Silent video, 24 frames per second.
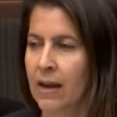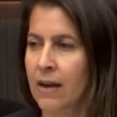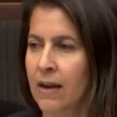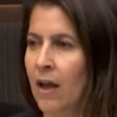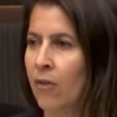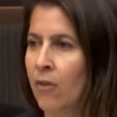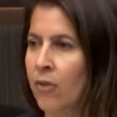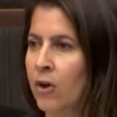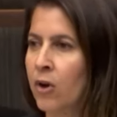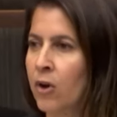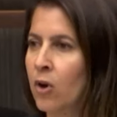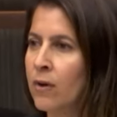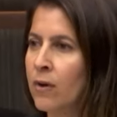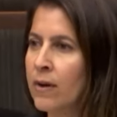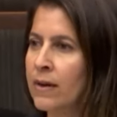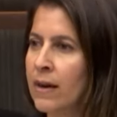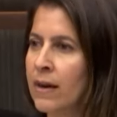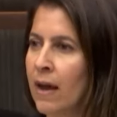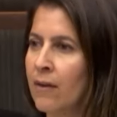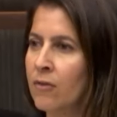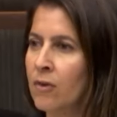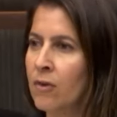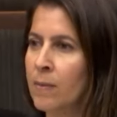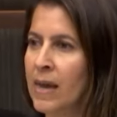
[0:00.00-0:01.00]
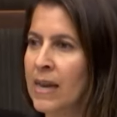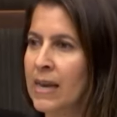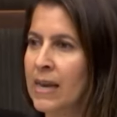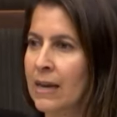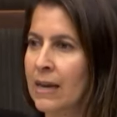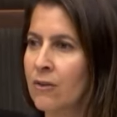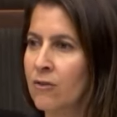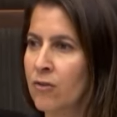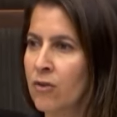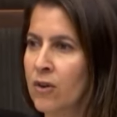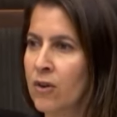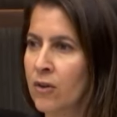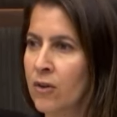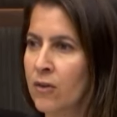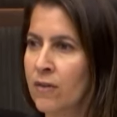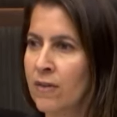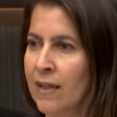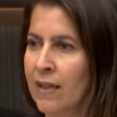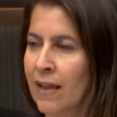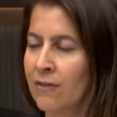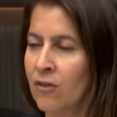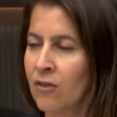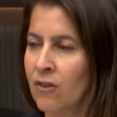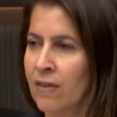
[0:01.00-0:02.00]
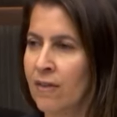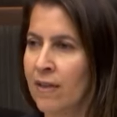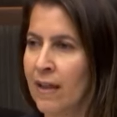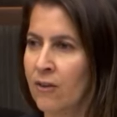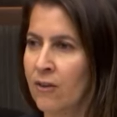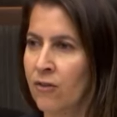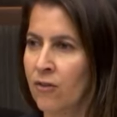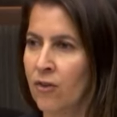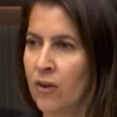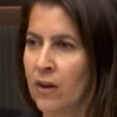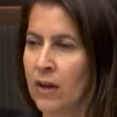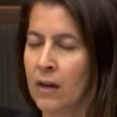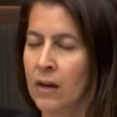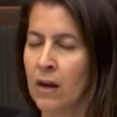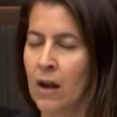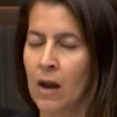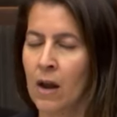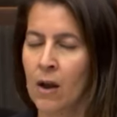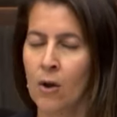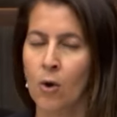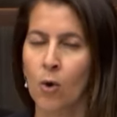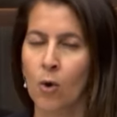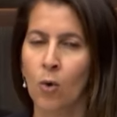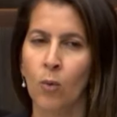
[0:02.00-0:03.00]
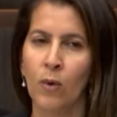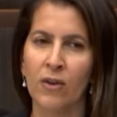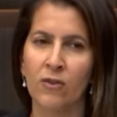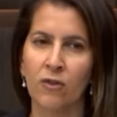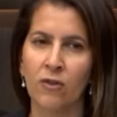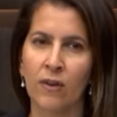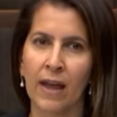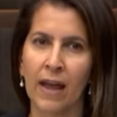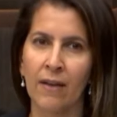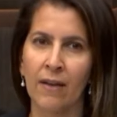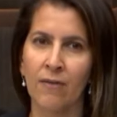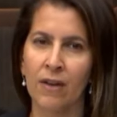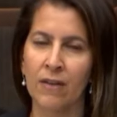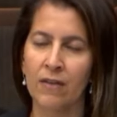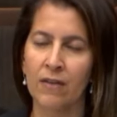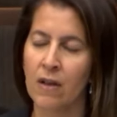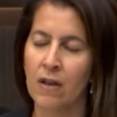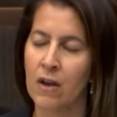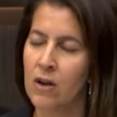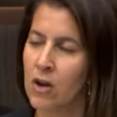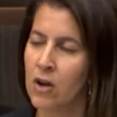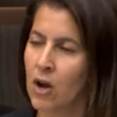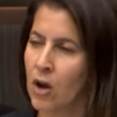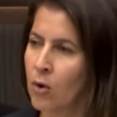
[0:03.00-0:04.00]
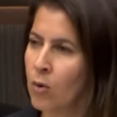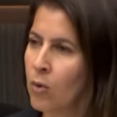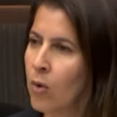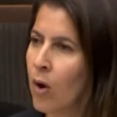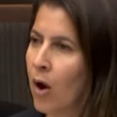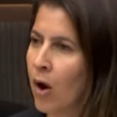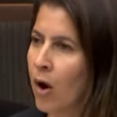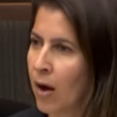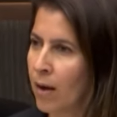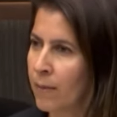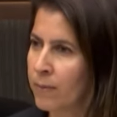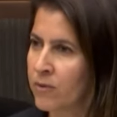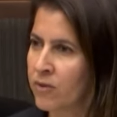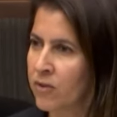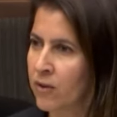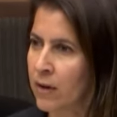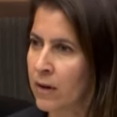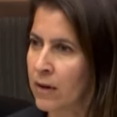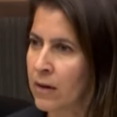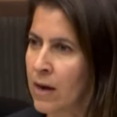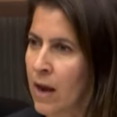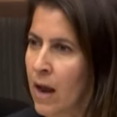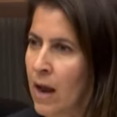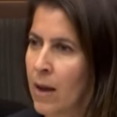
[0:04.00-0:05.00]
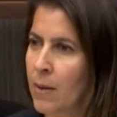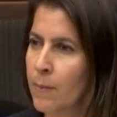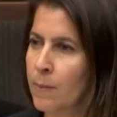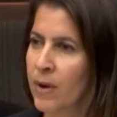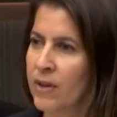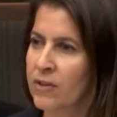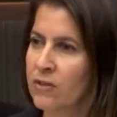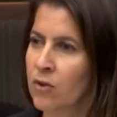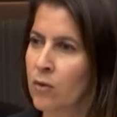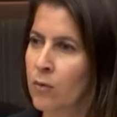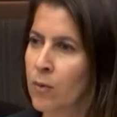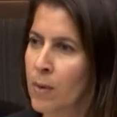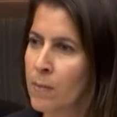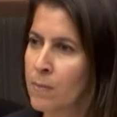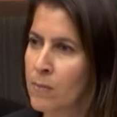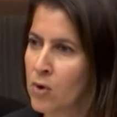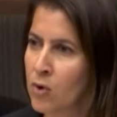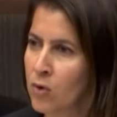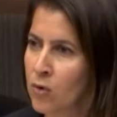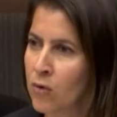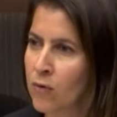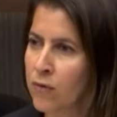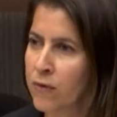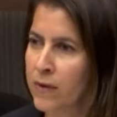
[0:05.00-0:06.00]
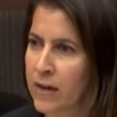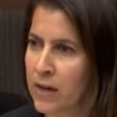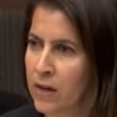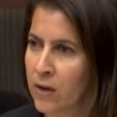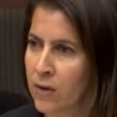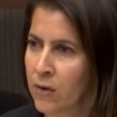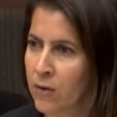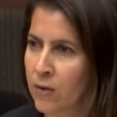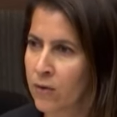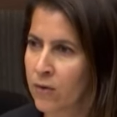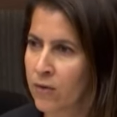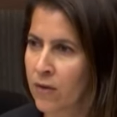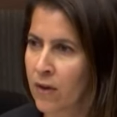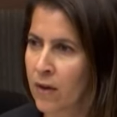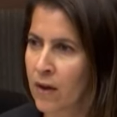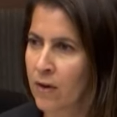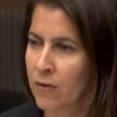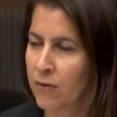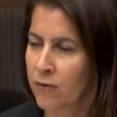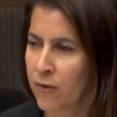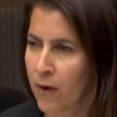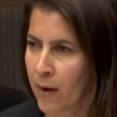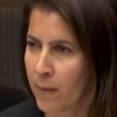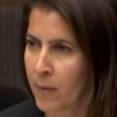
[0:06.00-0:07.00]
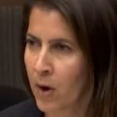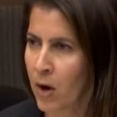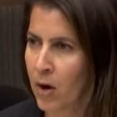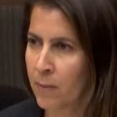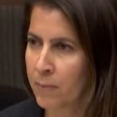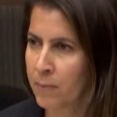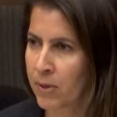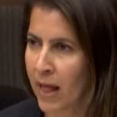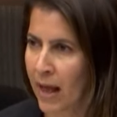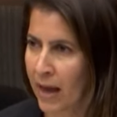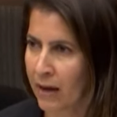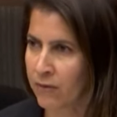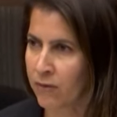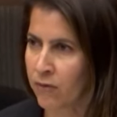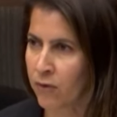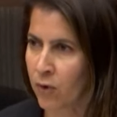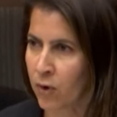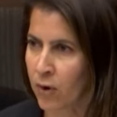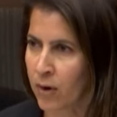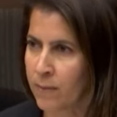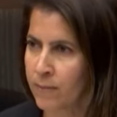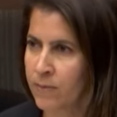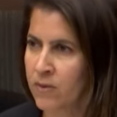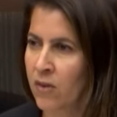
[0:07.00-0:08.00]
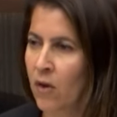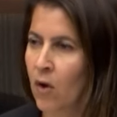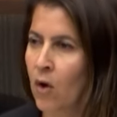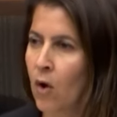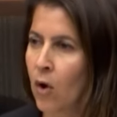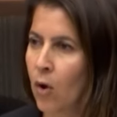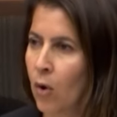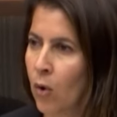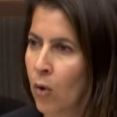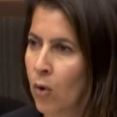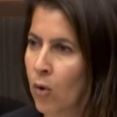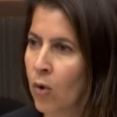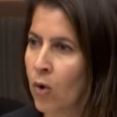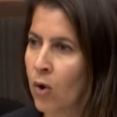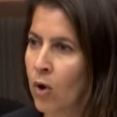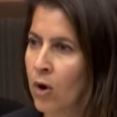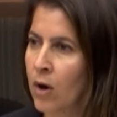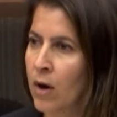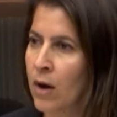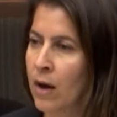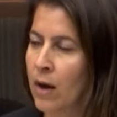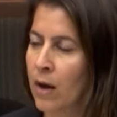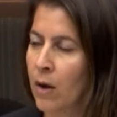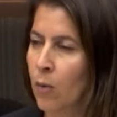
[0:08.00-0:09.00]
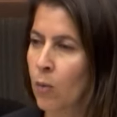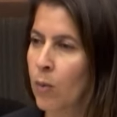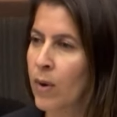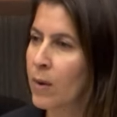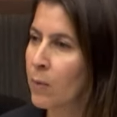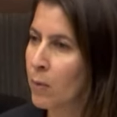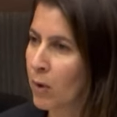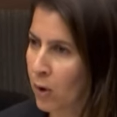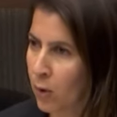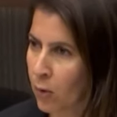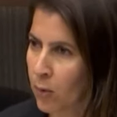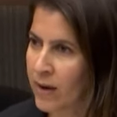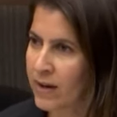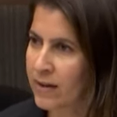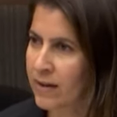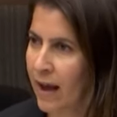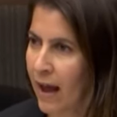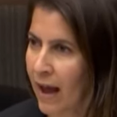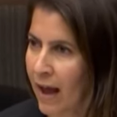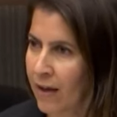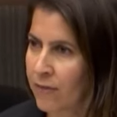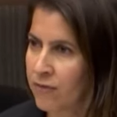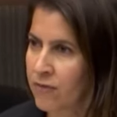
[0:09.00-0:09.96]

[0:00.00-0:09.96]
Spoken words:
Now, the current government introduced legislation which gave us no option but to remove news from our platforms or we were going to have